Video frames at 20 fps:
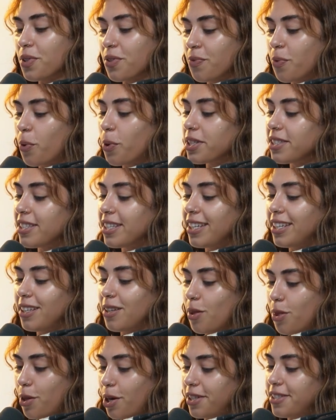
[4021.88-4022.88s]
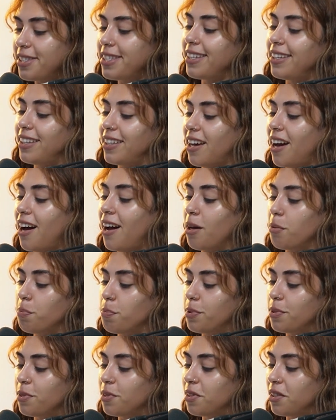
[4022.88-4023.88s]
was 14-13
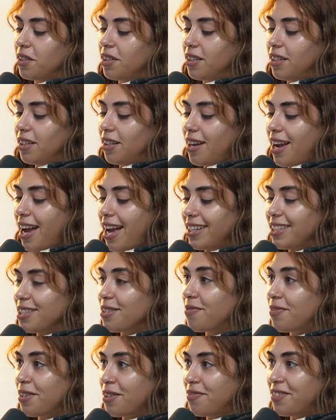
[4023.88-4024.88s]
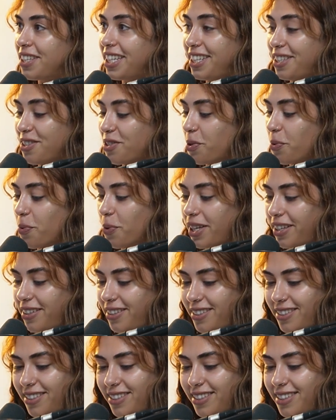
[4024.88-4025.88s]
up, and it's 15 to
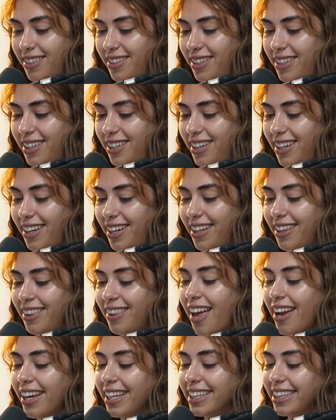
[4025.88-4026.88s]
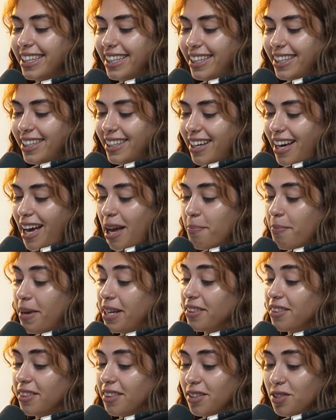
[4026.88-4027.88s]
win. Luckily, I
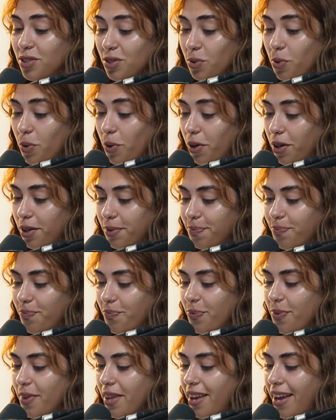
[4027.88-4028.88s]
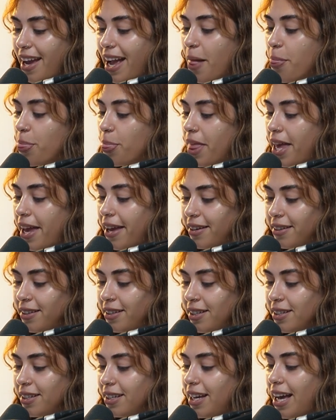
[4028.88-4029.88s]
made the score, and
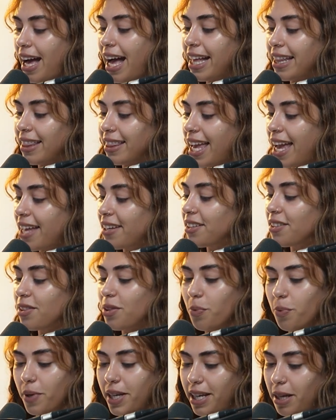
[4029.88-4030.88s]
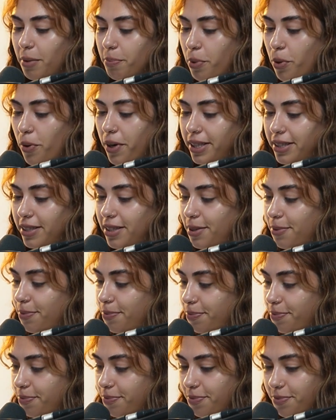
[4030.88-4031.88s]
then I landed the winning point.
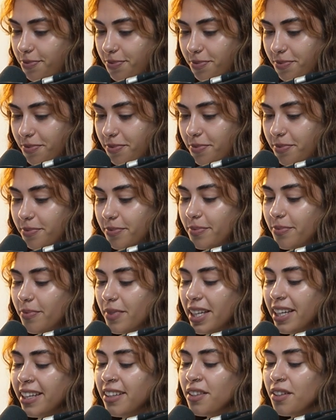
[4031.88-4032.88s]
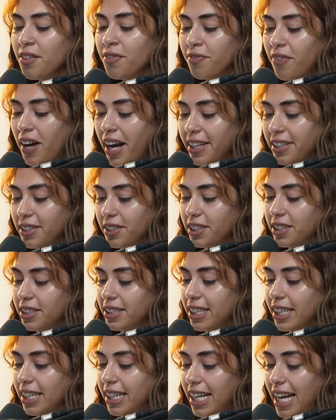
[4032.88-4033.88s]
In the
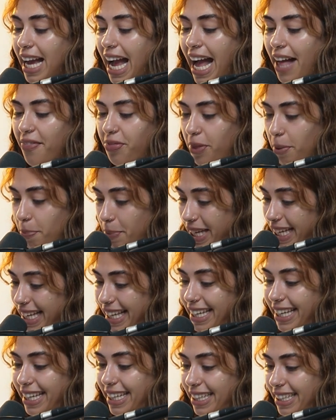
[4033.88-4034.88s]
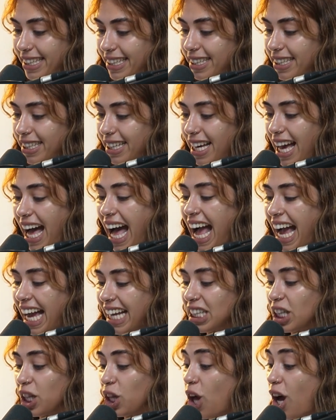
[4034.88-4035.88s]
final, at the beginning, I
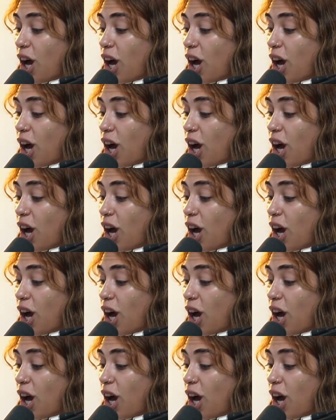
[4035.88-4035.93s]
had